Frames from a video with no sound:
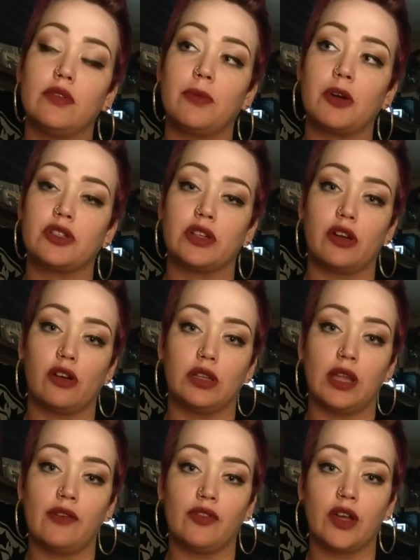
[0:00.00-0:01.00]
The person you're in
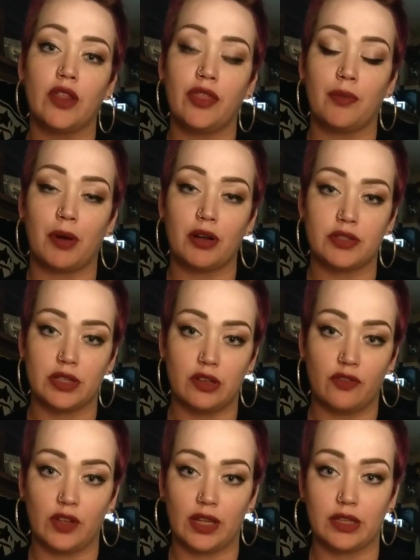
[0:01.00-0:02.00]
love with, the person you
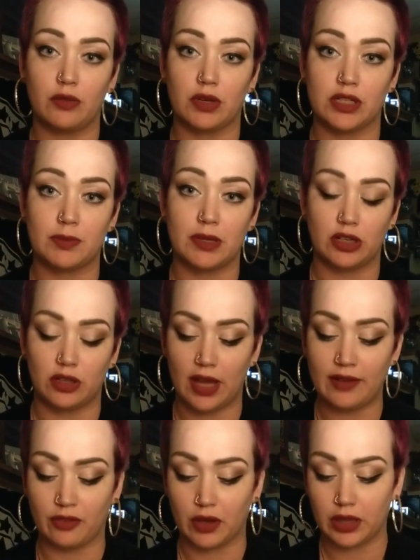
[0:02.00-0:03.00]
feel like you want to spend your
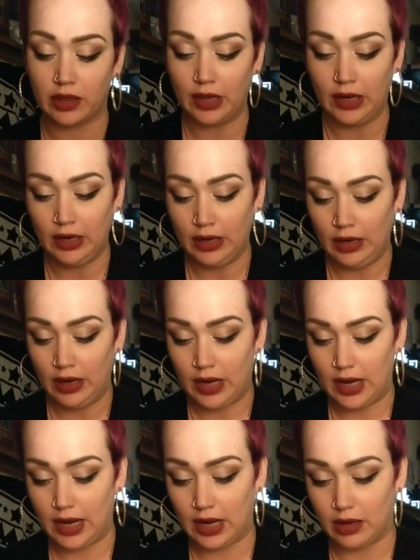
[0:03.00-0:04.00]
life with.
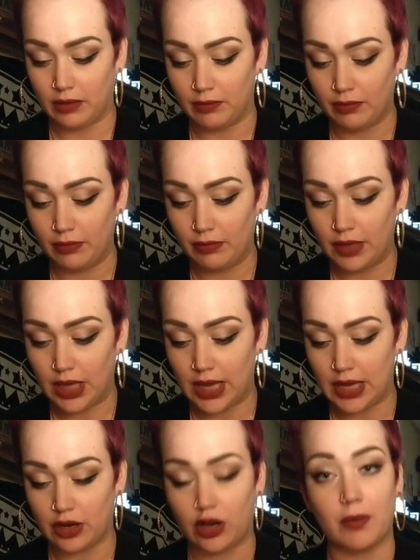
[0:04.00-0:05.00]
And
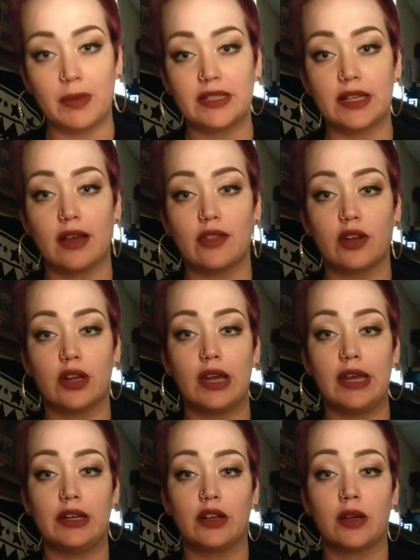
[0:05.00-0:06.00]
you're coming
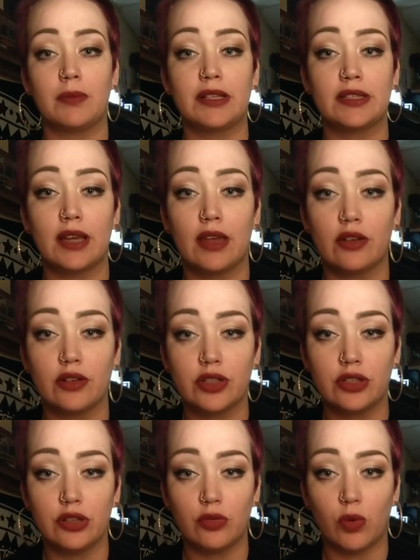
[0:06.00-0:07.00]
together
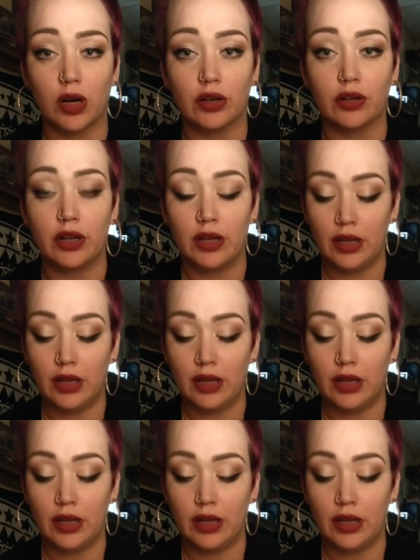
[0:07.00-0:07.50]
to do work.